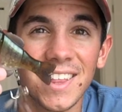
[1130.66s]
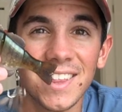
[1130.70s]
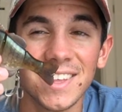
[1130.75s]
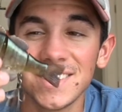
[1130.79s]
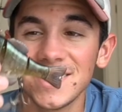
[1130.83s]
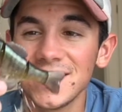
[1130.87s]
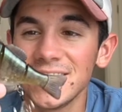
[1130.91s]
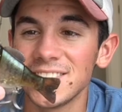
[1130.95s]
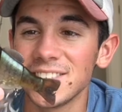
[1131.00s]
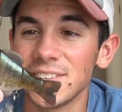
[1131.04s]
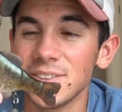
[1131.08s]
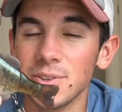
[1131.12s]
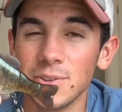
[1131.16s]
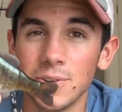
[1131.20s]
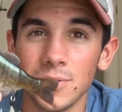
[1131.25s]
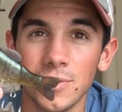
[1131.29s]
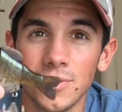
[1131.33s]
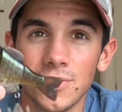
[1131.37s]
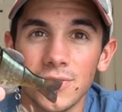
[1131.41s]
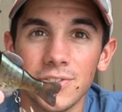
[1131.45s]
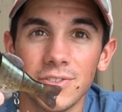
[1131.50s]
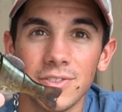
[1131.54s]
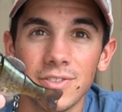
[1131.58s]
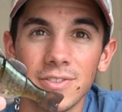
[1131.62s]
a
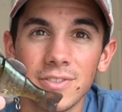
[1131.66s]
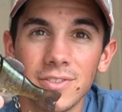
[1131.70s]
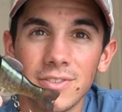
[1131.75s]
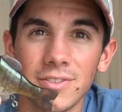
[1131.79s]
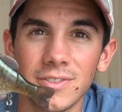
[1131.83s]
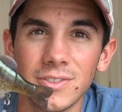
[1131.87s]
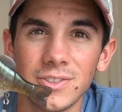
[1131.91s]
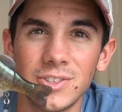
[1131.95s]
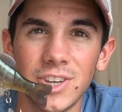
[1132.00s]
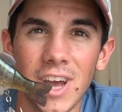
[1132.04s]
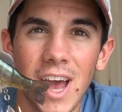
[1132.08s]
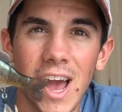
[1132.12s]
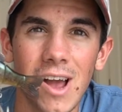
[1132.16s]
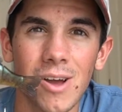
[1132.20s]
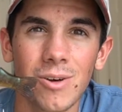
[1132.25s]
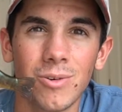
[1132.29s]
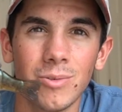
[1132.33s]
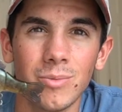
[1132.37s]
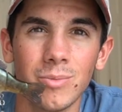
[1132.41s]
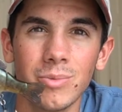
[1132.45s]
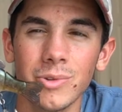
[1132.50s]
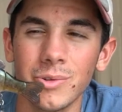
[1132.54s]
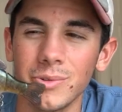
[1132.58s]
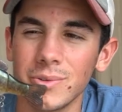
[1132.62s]
little
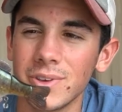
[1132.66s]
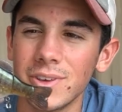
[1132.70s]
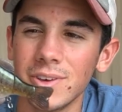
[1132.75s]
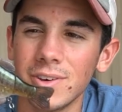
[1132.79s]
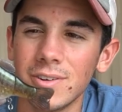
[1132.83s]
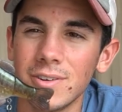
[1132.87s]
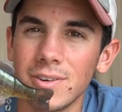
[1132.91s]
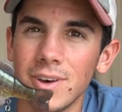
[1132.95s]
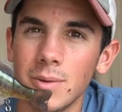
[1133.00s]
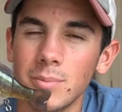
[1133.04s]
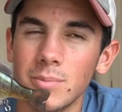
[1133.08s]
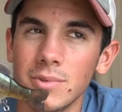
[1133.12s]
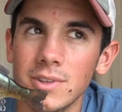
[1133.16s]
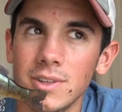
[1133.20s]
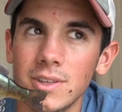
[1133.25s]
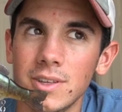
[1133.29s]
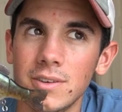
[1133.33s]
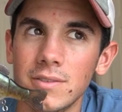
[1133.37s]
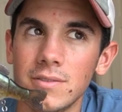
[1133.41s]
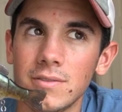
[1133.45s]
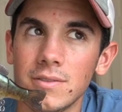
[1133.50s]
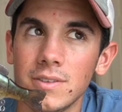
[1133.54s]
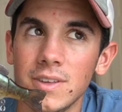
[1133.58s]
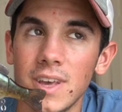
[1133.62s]
Jackal bluegill, I
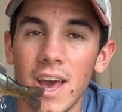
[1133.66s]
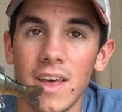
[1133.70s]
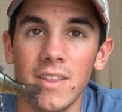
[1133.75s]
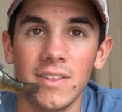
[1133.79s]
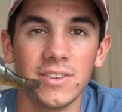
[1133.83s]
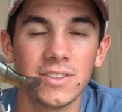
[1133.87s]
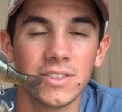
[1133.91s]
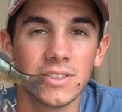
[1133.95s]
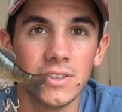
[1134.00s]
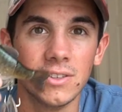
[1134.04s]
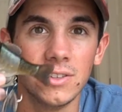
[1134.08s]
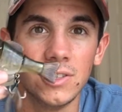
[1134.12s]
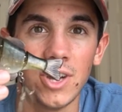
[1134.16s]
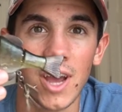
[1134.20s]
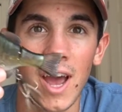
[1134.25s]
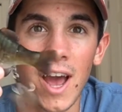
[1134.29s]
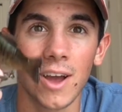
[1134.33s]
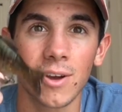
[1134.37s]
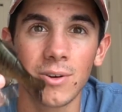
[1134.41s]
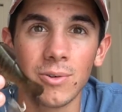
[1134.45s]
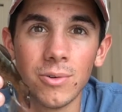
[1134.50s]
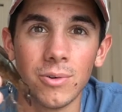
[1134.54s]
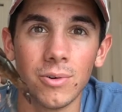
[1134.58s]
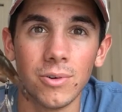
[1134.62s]
believe. Yeah, this is the
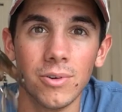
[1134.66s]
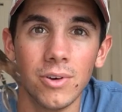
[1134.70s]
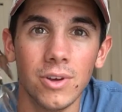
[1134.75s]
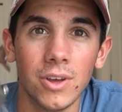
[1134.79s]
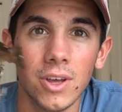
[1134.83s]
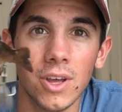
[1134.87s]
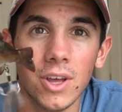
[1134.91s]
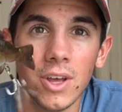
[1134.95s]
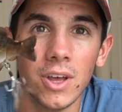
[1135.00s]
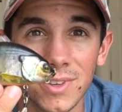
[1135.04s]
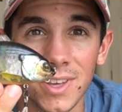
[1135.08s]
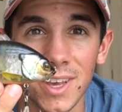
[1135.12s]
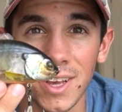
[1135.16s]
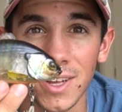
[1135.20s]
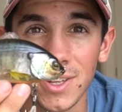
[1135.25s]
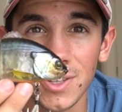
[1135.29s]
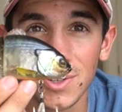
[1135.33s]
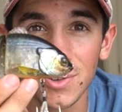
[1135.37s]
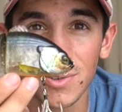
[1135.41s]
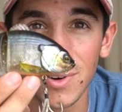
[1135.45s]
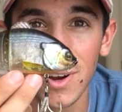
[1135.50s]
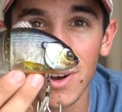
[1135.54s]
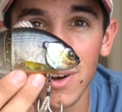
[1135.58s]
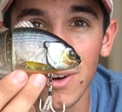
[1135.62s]
Jackal
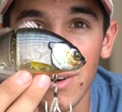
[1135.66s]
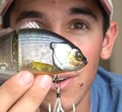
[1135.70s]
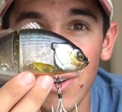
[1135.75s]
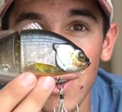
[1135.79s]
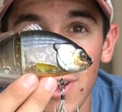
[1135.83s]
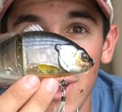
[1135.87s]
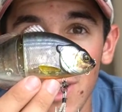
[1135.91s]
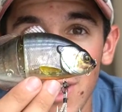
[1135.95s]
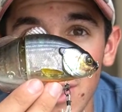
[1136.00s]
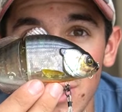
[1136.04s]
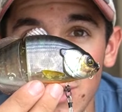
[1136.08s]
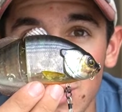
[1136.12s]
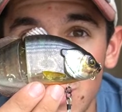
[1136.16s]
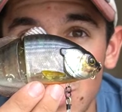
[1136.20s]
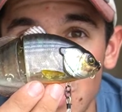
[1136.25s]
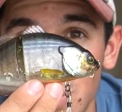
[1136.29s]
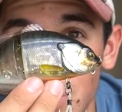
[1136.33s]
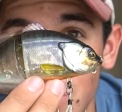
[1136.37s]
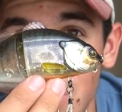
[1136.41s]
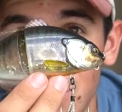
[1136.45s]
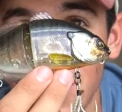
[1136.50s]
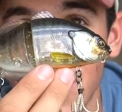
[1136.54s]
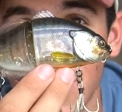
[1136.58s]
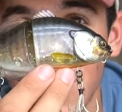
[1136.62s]
Gantarelle
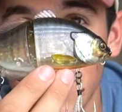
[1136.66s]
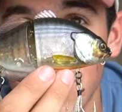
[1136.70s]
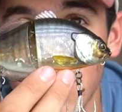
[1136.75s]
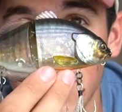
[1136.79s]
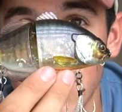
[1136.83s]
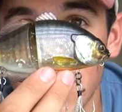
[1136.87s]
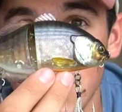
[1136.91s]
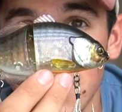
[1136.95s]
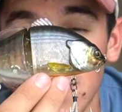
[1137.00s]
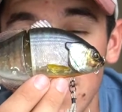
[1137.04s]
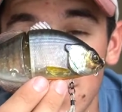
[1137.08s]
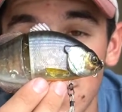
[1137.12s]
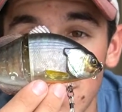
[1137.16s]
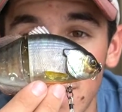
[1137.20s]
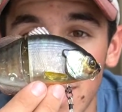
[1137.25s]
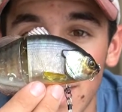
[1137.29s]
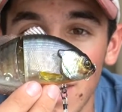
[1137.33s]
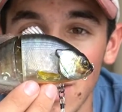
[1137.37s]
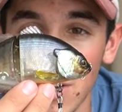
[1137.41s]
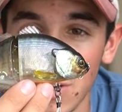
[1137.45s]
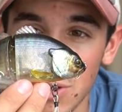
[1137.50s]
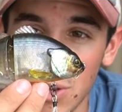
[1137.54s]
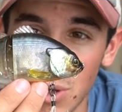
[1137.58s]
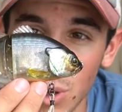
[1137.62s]
Junior. This is
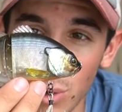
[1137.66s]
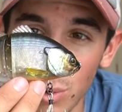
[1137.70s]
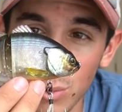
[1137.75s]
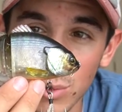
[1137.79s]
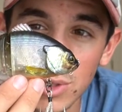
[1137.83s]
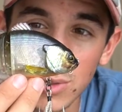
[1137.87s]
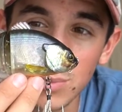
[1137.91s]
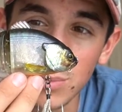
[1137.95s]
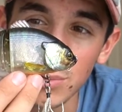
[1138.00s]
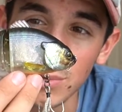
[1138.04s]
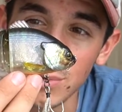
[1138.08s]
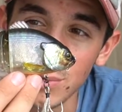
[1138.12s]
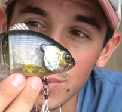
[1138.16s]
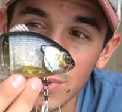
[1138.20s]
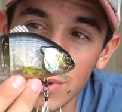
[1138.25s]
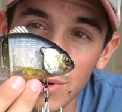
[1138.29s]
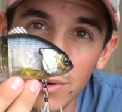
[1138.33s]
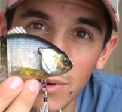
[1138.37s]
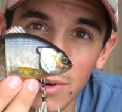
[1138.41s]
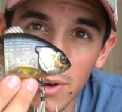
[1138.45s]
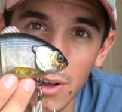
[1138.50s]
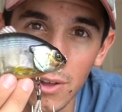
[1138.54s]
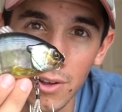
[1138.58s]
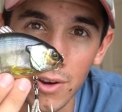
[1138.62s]
like a ghost
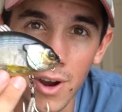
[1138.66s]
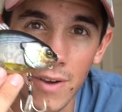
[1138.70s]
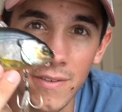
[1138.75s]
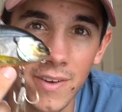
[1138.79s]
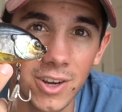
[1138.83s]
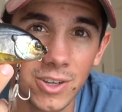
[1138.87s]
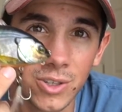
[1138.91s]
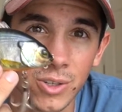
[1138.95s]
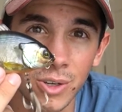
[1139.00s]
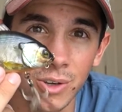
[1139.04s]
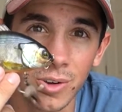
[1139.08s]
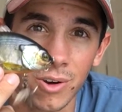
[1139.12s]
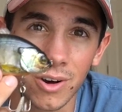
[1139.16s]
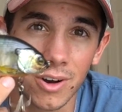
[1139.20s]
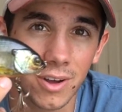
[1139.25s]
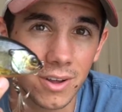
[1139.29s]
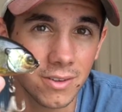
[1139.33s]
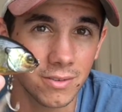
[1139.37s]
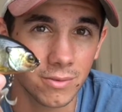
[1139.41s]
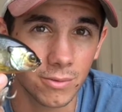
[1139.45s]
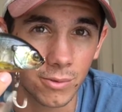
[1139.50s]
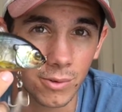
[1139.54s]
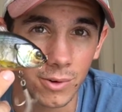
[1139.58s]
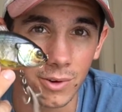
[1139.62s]
bluegill color. I've actually
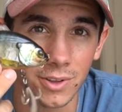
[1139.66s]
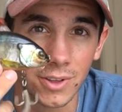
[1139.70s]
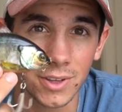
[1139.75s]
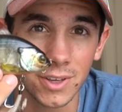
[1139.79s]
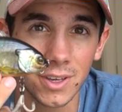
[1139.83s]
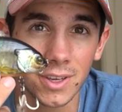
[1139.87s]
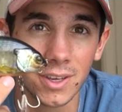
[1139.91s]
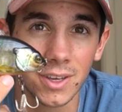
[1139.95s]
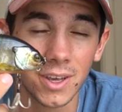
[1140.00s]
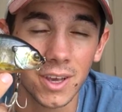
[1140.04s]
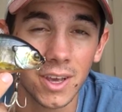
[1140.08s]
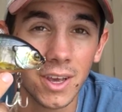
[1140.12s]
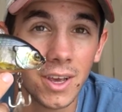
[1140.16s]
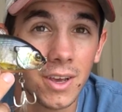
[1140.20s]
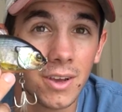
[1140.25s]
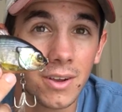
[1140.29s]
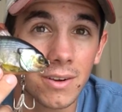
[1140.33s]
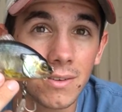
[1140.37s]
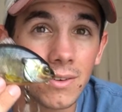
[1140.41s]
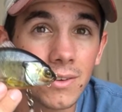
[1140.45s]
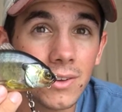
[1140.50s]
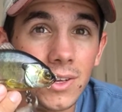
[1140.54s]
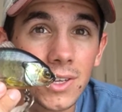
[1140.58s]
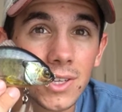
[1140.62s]
caught really,
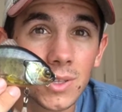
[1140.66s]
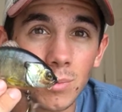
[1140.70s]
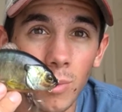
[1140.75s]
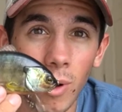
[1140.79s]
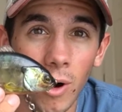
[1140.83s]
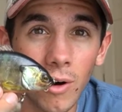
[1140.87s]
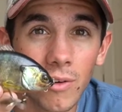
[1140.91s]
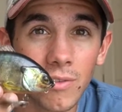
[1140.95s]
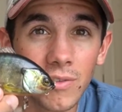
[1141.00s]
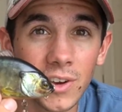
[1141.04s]
really small